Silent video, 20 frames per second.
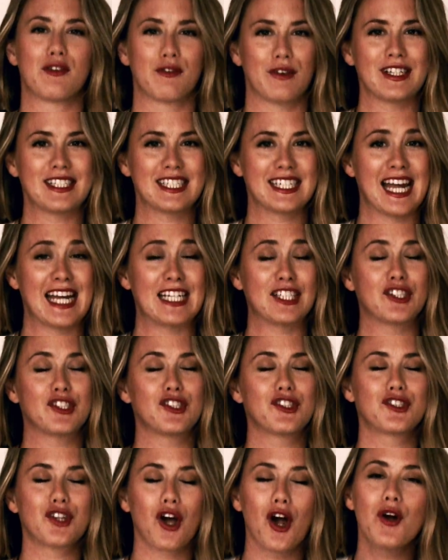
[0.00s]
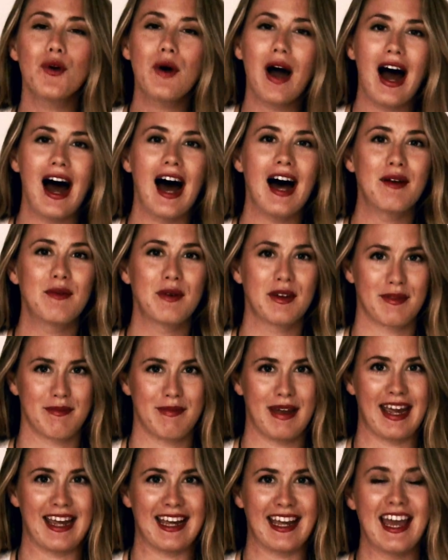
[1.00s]
That resonate so hard with
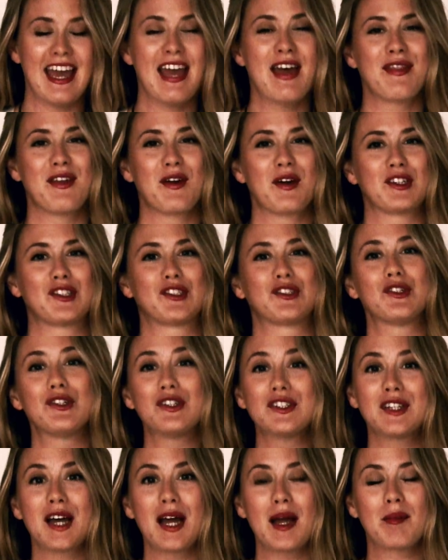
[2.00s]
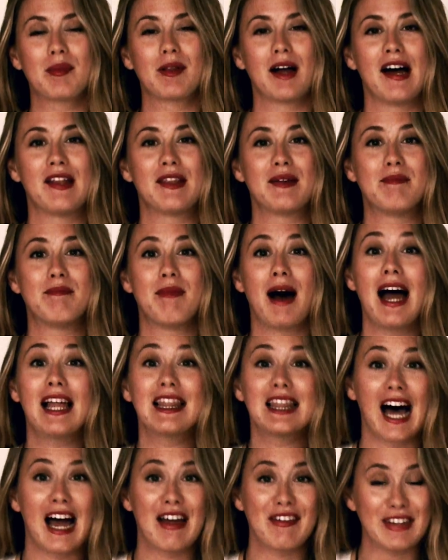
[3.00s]
me that as soon as I apply them, my
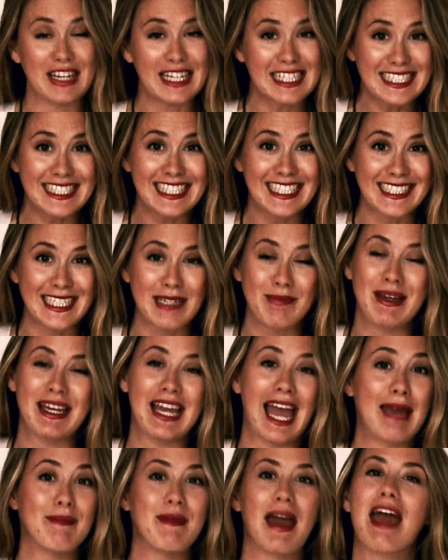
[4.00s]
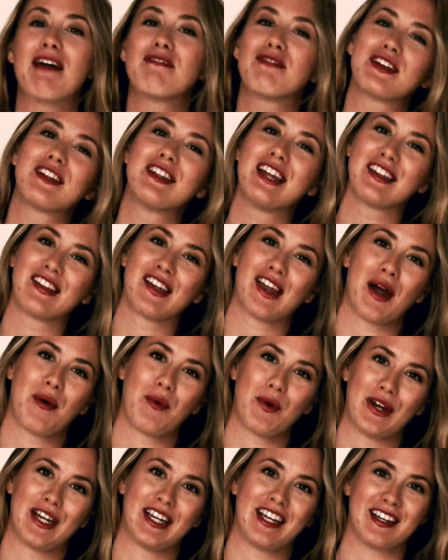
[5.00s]
life instantly became everything that I
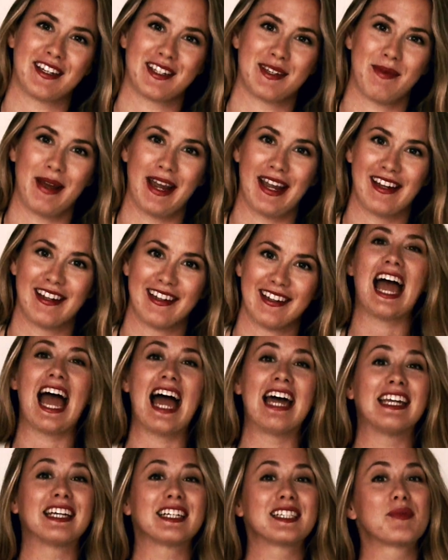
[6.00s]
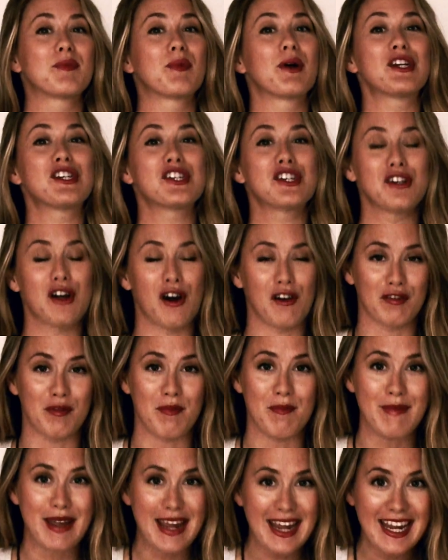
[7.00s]
wanted it to be. An expression of
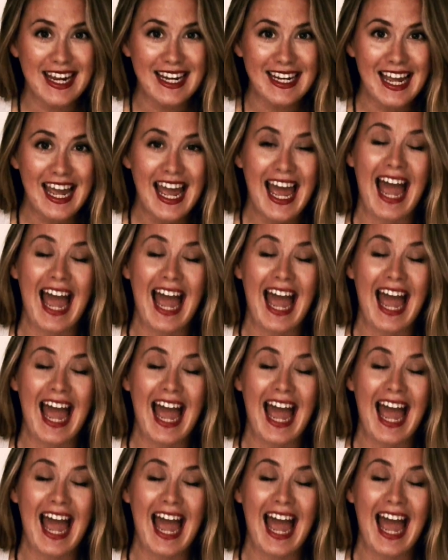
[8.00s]
me